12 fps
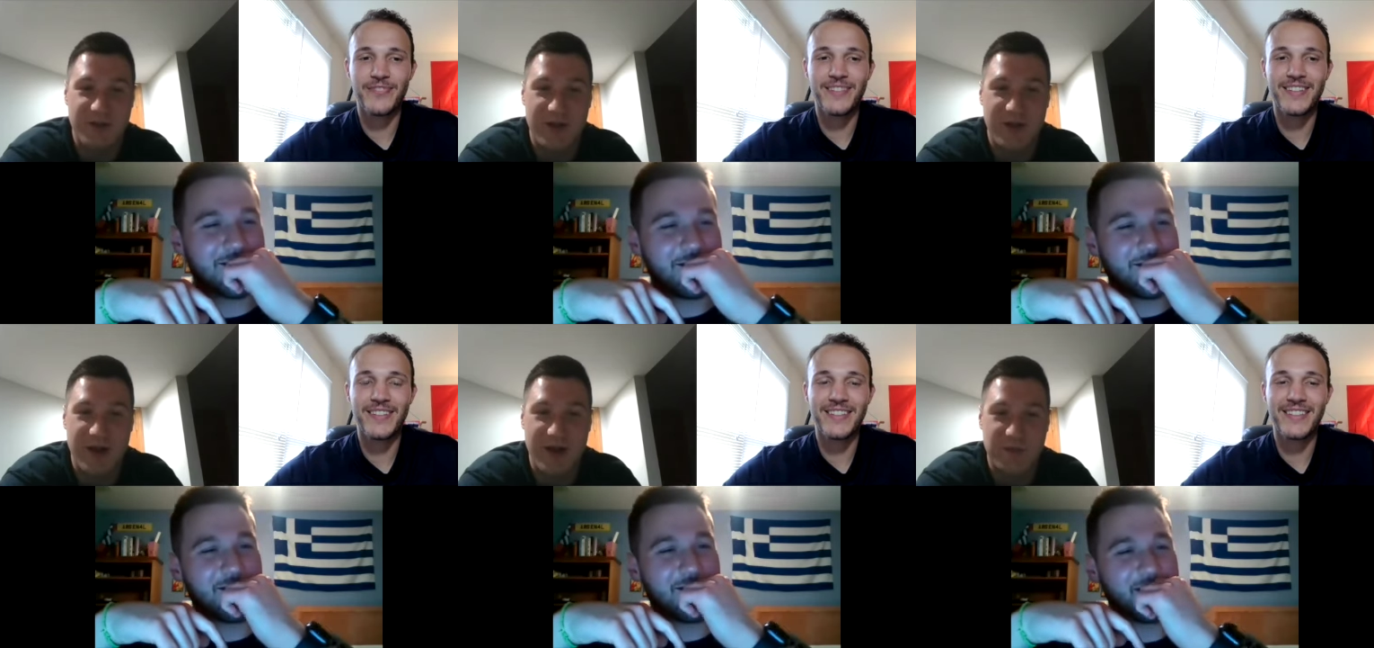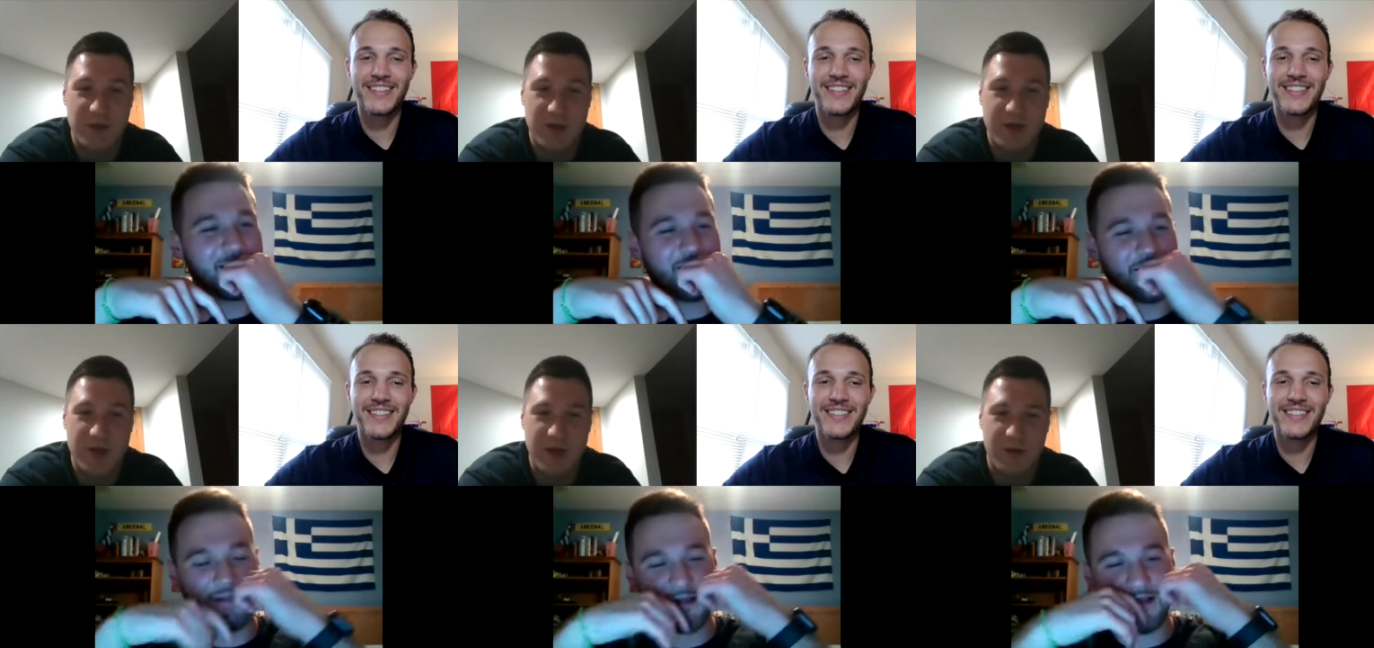Speaker 1: the last pen
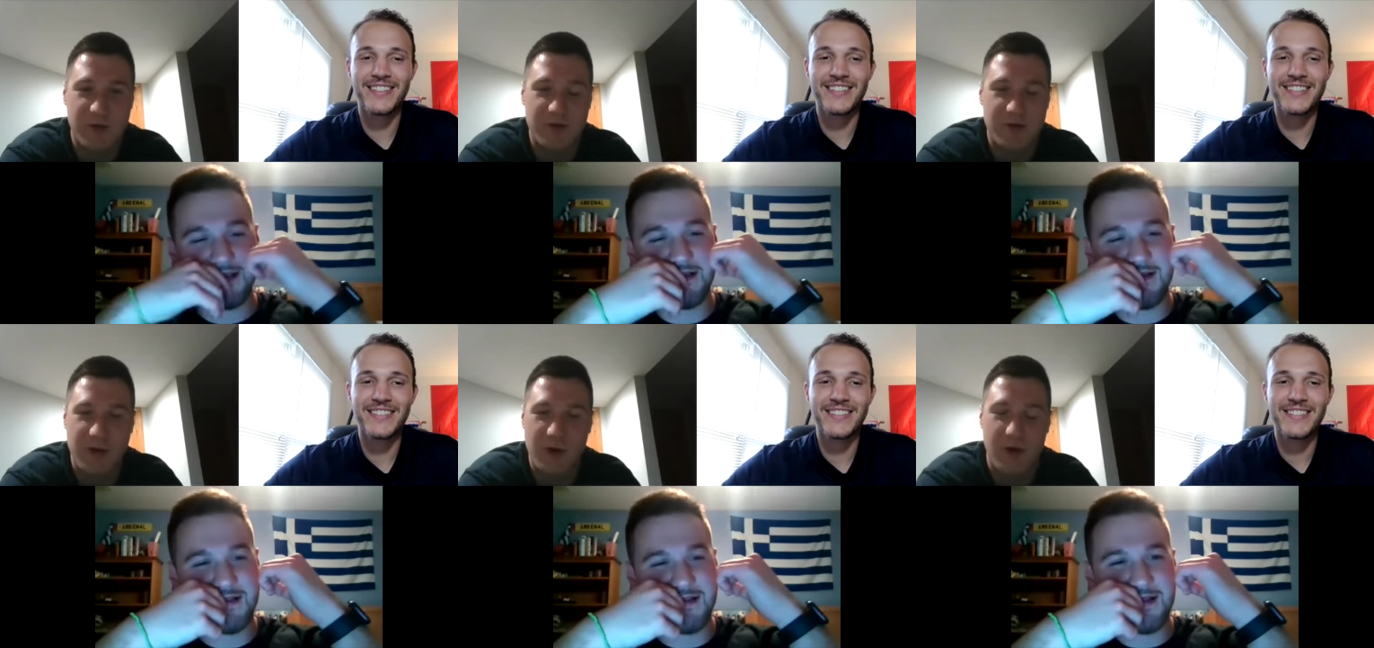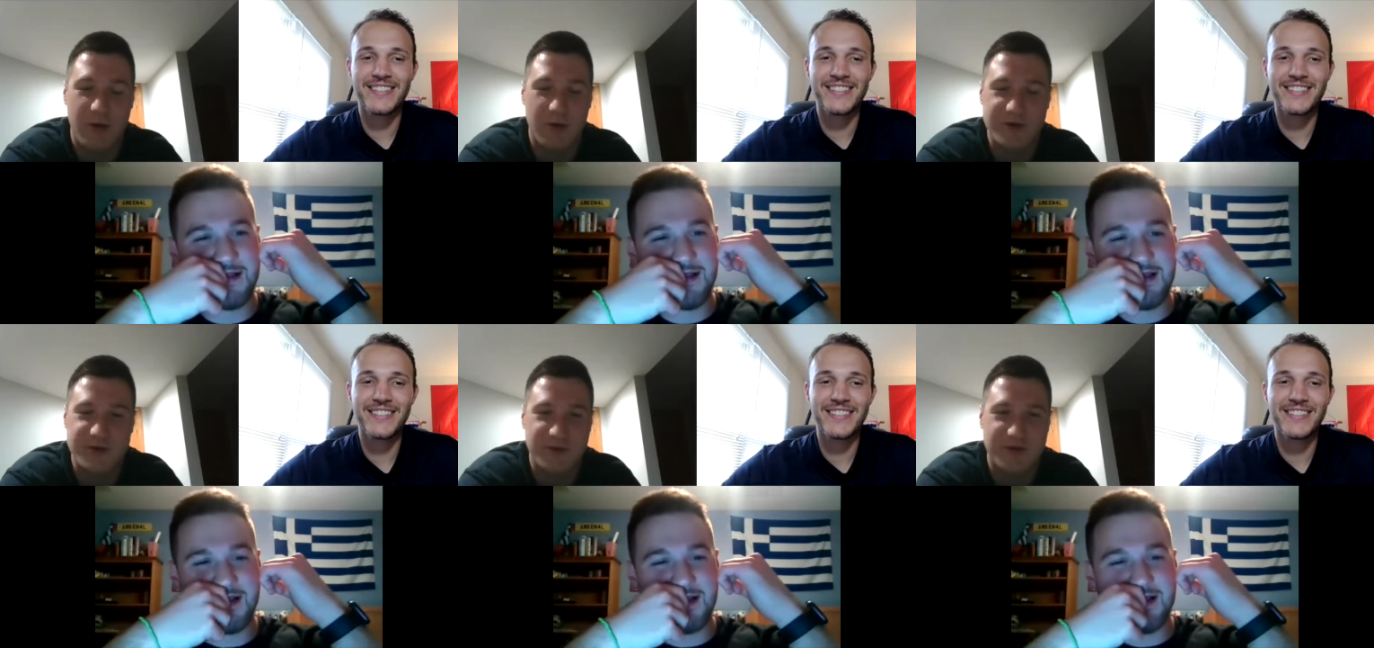taker. I was like, oh,
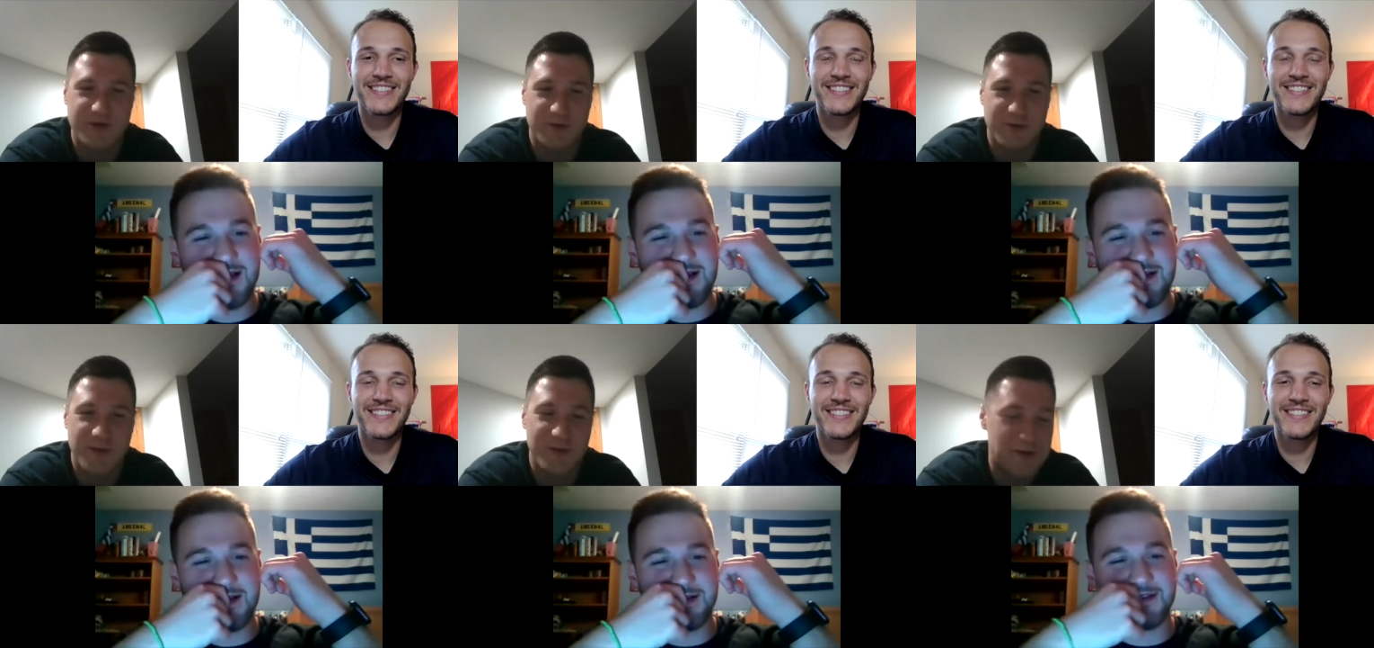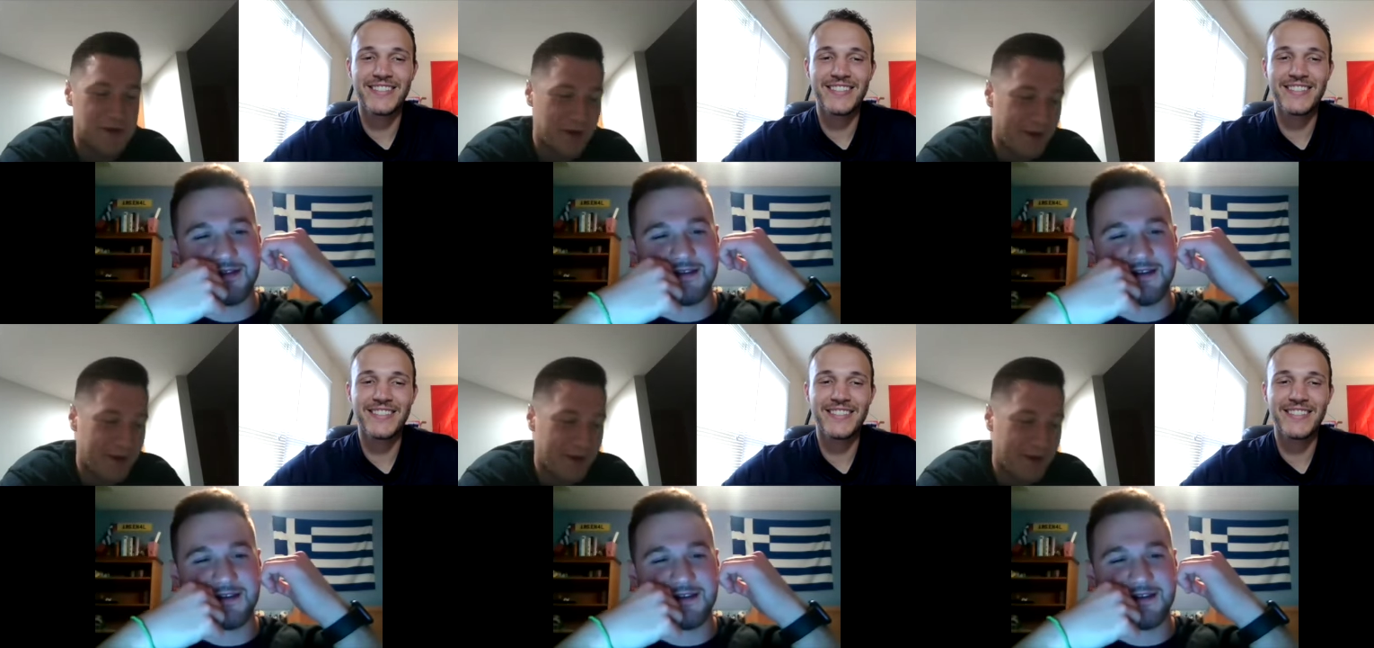he's just gonna rub it in.